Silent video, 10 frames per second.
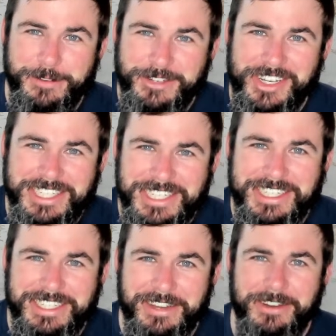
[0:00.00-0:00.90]
for
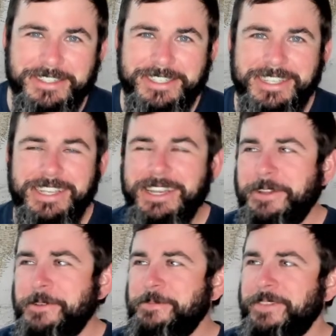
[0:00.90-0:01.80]
Justice Earths.
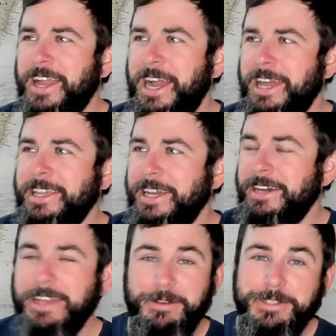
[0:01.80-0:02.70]
Yeah,
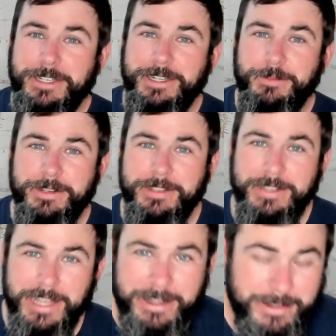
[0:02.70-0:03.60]
that was a good one.
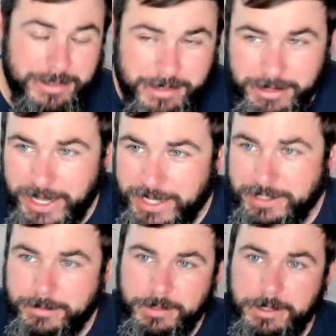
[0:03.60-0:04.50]
That
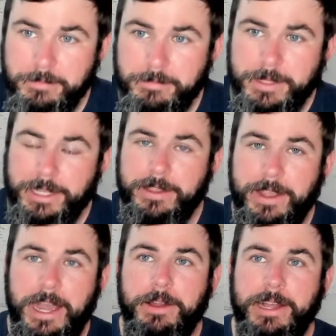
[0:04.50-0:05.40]
glass
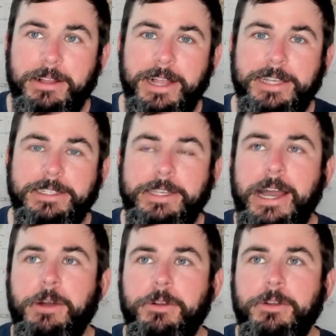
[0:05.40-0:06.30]
glass
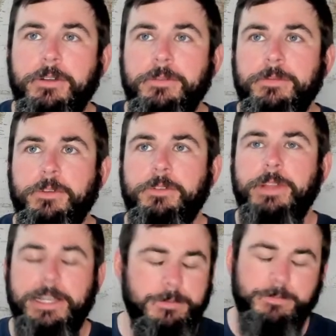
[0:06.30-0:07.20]
tower or
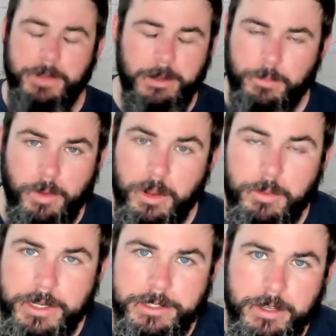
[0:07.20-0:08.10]
glass
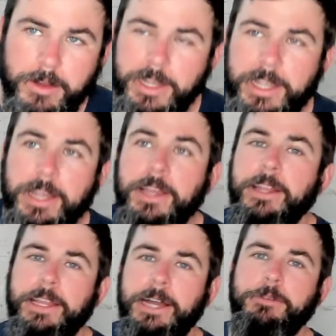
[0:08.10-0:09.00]
walkway, sorry.
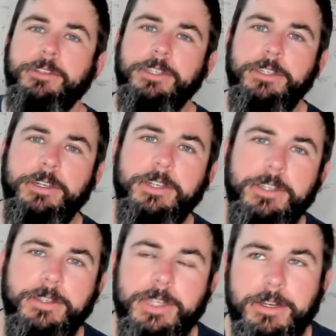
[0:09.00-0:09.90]
That was a
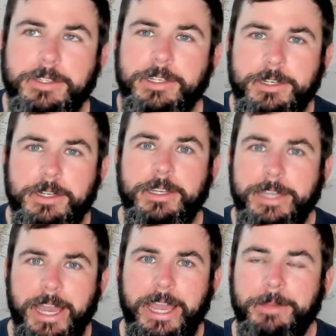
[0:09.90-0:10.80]
good
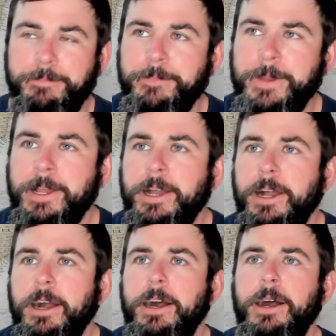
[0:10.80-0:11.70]
game.
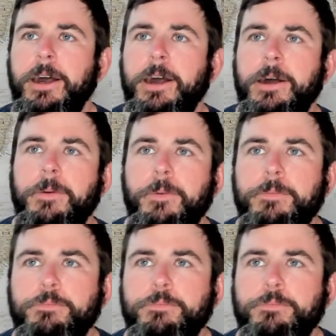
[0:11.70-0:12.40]
Trying